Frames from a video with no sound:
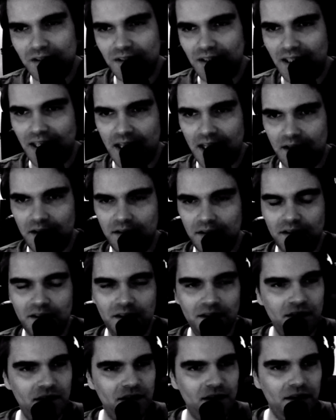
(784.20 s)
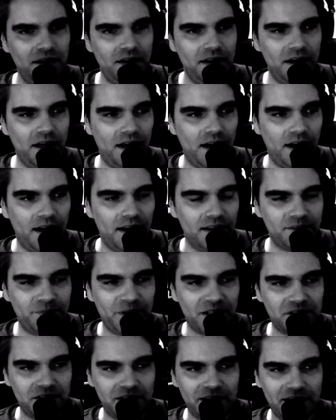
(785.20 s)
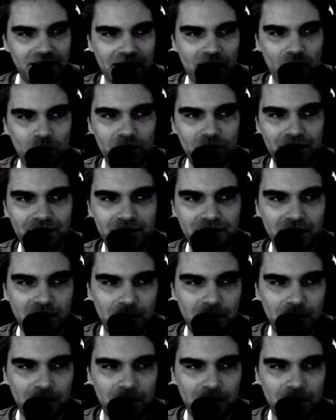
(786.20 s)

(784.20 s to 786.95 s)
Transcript: again, especially now with